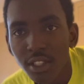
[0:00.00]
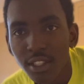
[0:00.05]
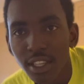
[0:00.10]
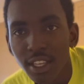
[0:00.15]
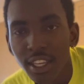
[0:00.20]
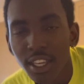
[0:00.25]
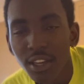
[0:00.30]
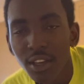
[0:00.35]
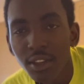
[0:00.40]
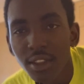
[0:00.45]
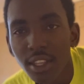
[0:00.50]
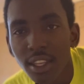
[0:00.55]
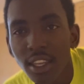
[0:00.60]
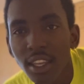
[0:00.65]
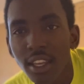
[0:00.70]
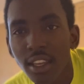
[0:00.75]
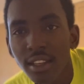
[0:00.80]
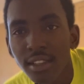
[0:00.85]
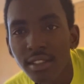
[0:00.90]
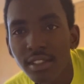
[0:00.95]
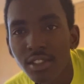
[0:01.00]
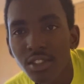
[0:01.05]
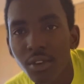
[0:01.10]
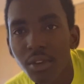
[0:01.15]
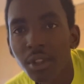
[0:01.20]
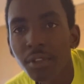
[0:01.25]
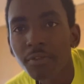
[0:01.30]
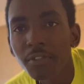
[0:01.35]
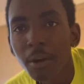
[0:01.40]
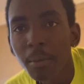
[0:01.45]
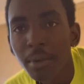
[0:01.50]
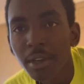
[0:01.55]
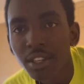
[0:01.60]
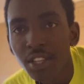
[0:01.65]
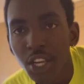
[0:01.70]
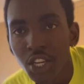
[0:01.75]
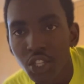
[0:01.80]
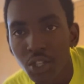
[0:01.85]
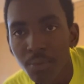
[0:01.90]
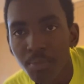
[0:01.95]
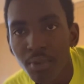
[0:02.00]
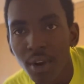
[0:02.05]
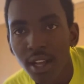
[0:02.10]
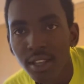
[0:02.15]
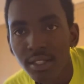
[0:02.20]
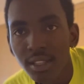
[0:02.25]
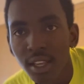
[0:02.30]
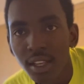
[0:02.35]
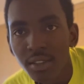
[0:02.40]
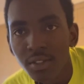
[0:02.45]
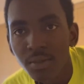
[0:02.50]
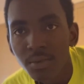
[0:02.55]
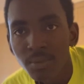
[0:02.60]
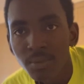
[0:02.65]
to kill the yeast during the fermentation process.